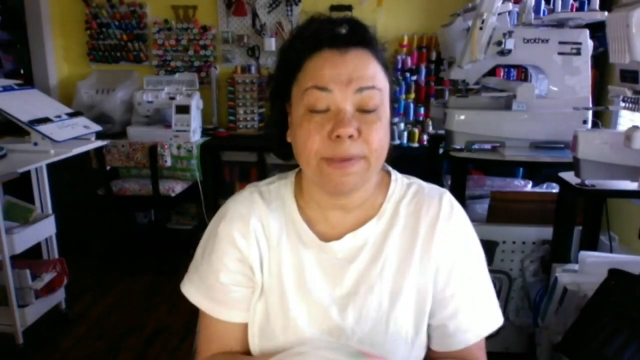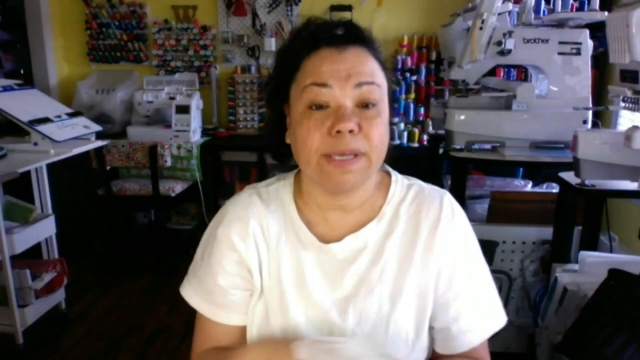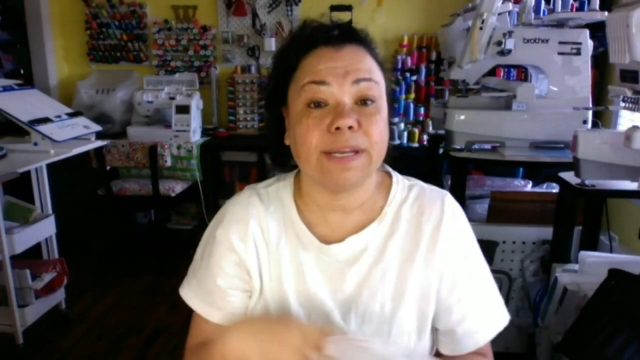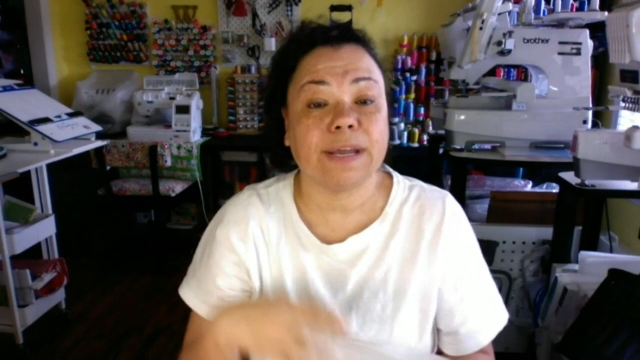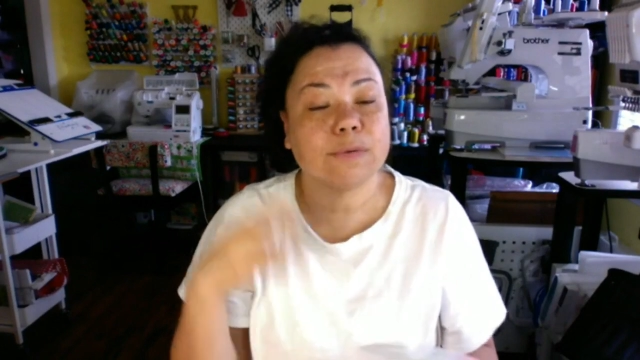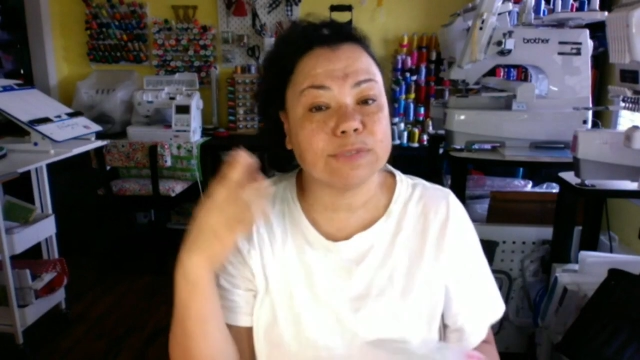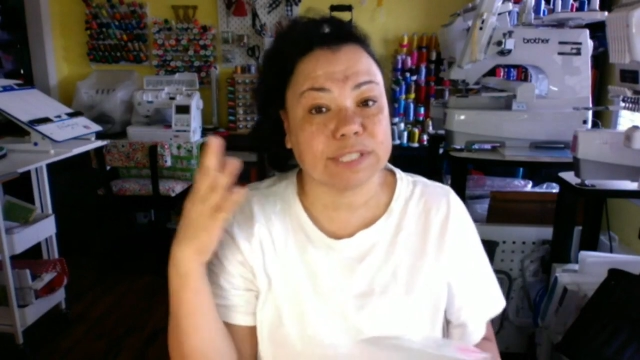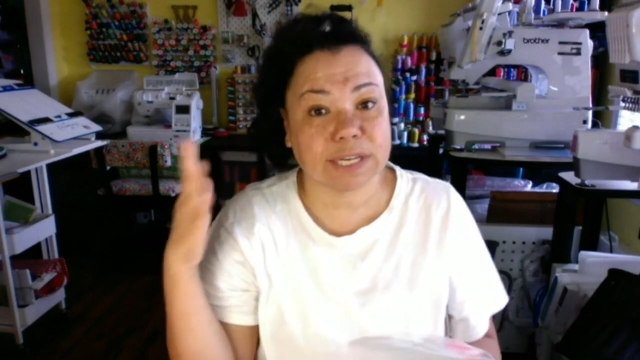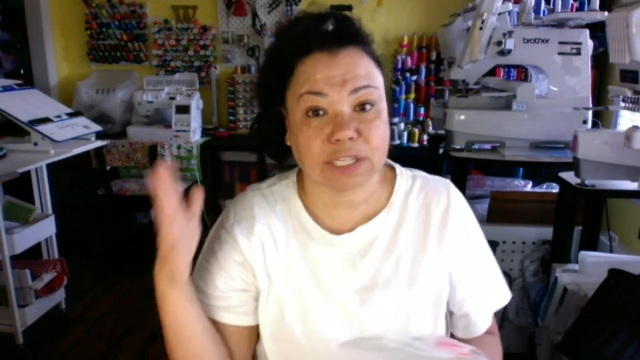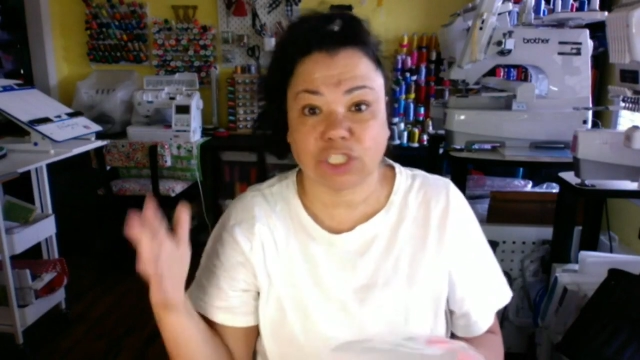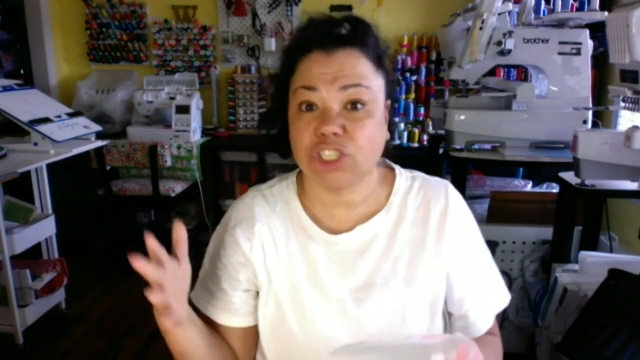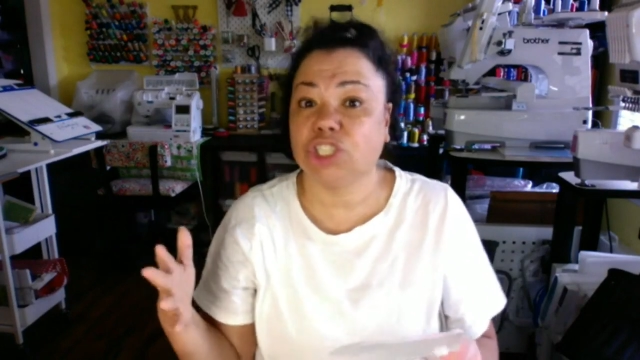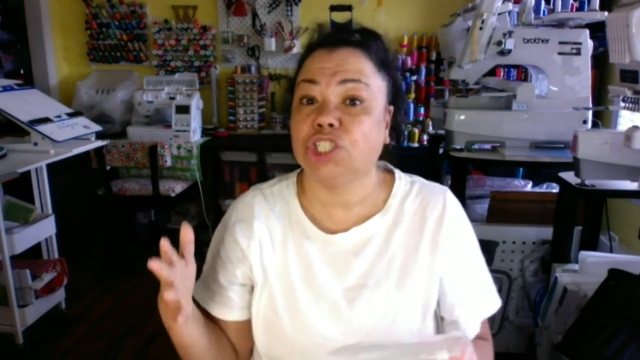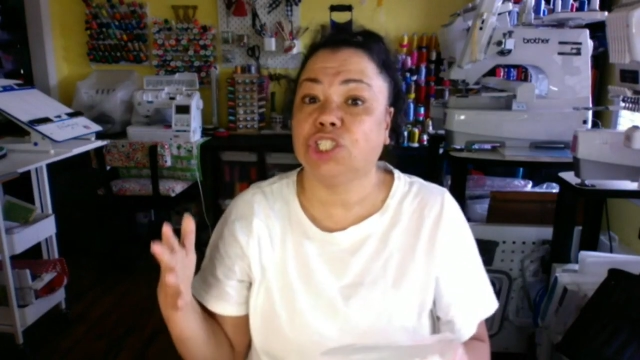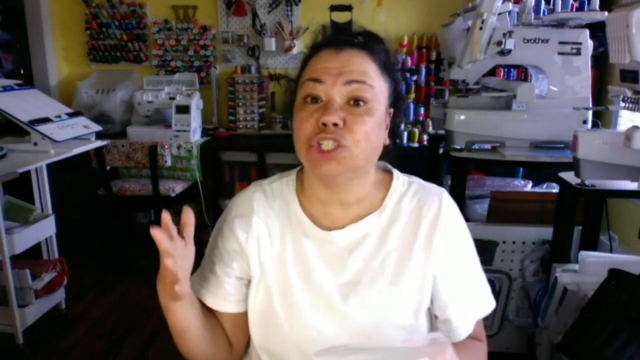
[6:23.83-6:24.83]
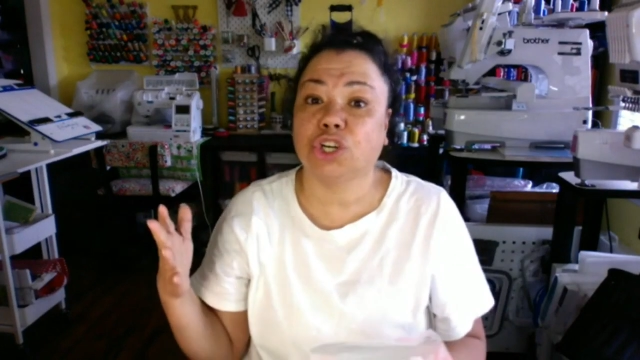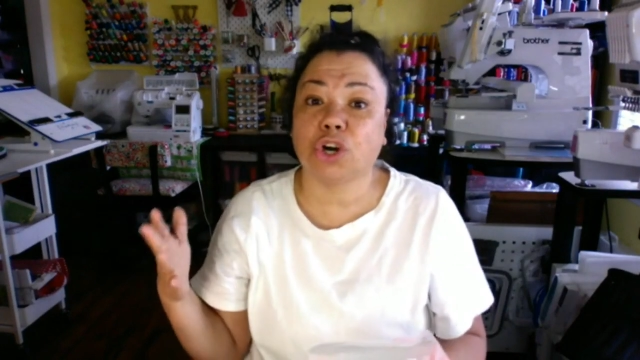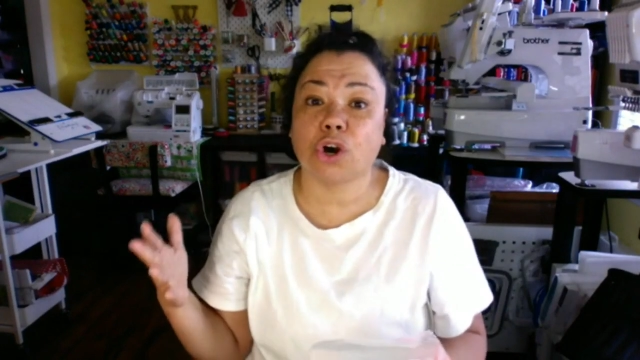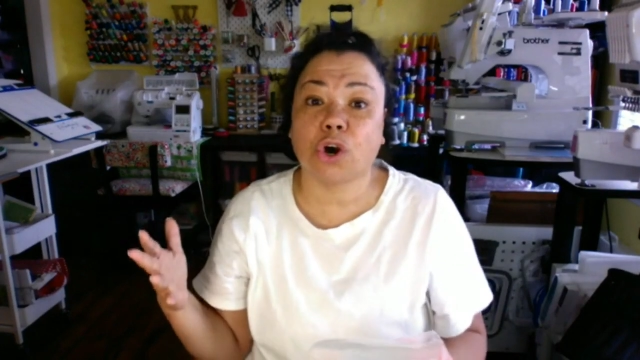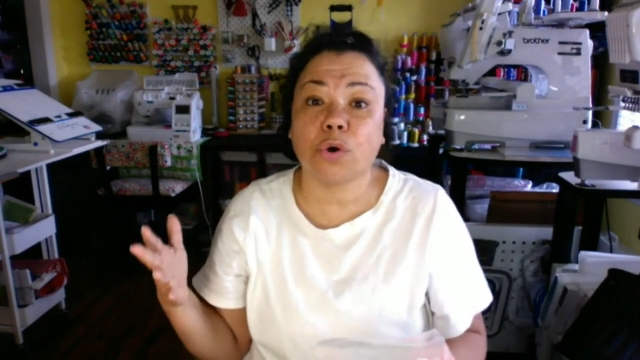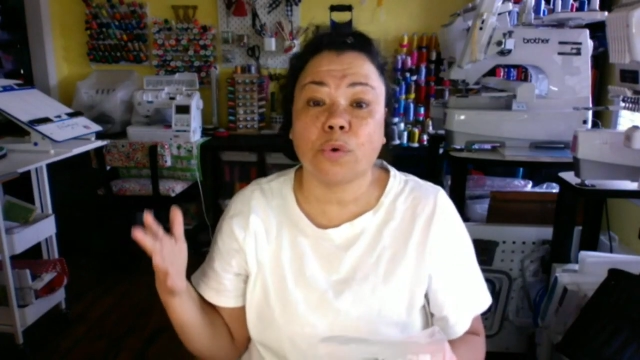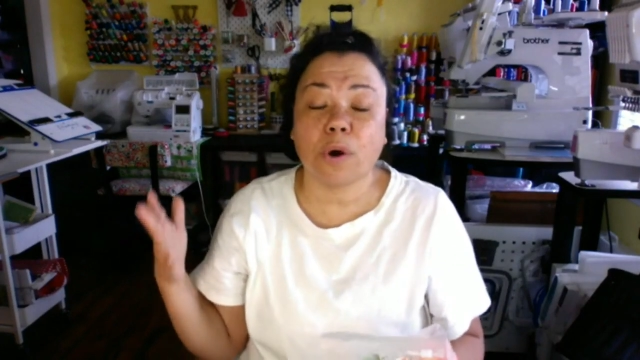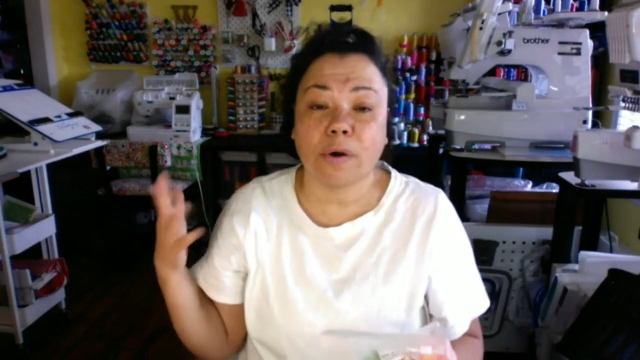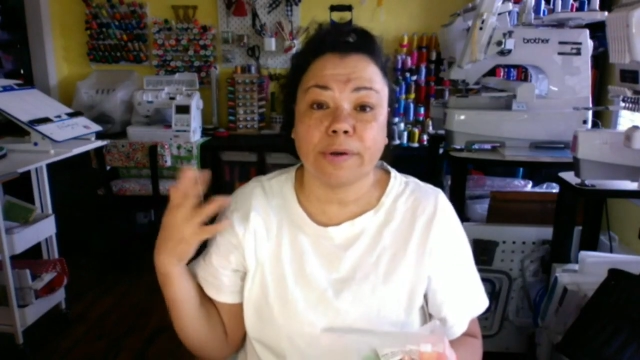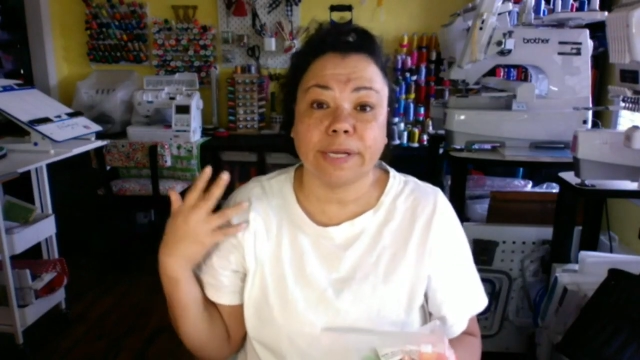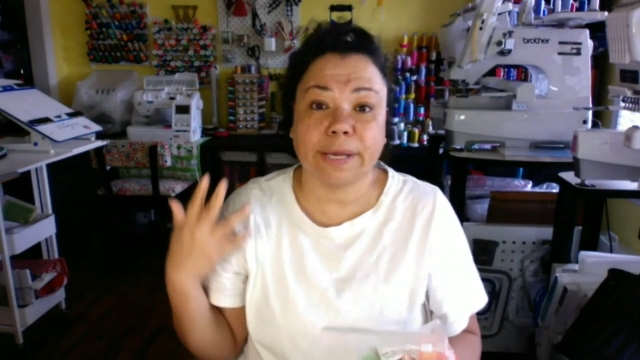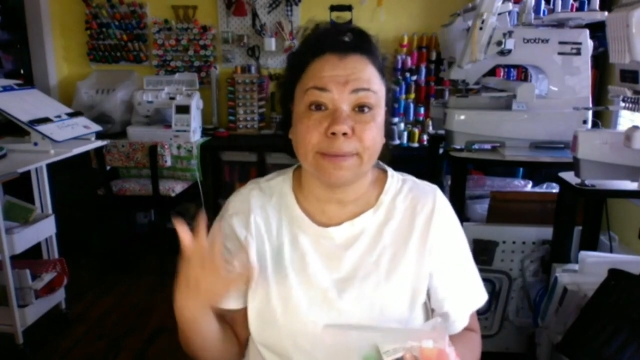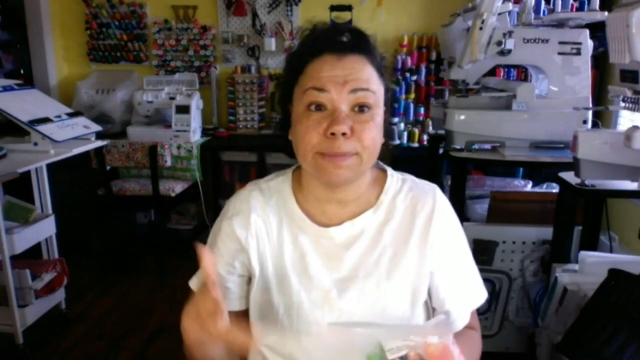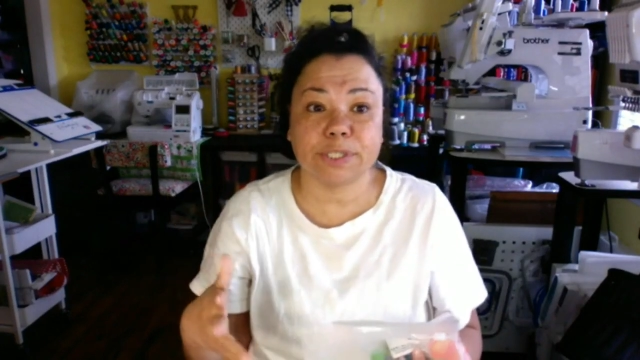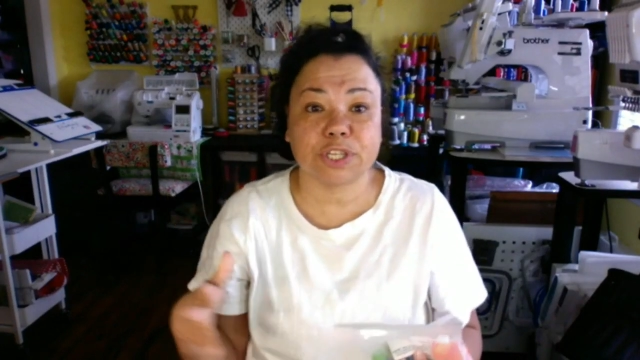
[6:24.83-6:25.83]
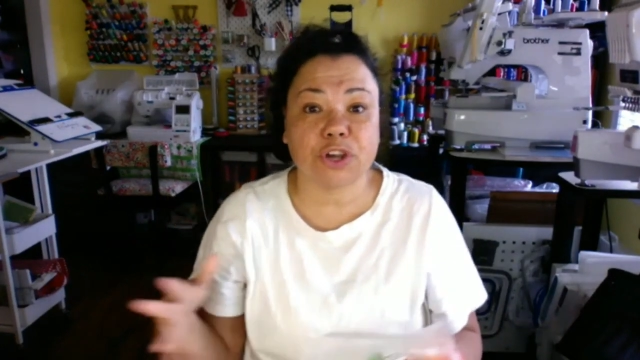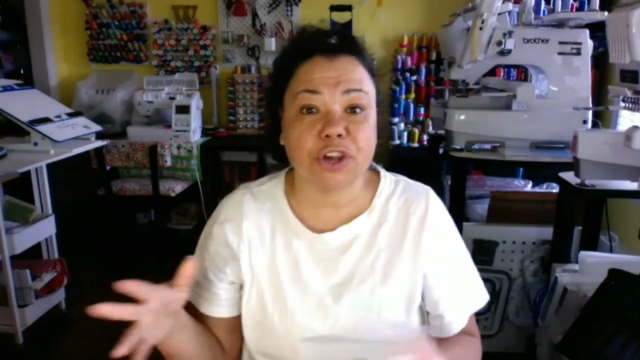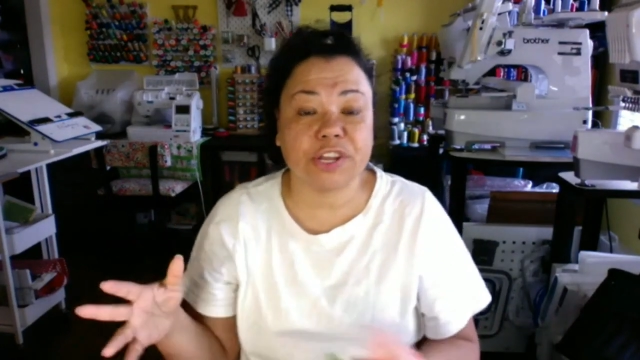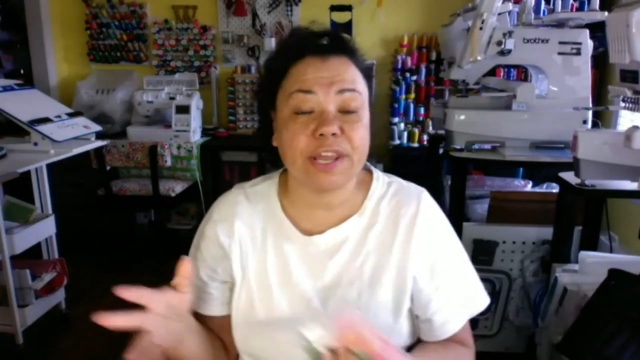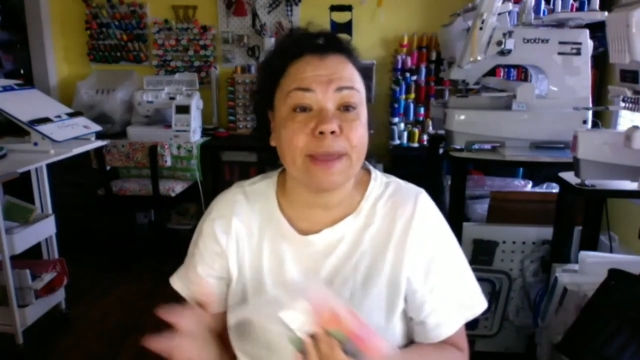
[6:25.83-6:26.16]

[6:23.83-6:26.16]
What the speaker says: and I was actually going to go on Amazon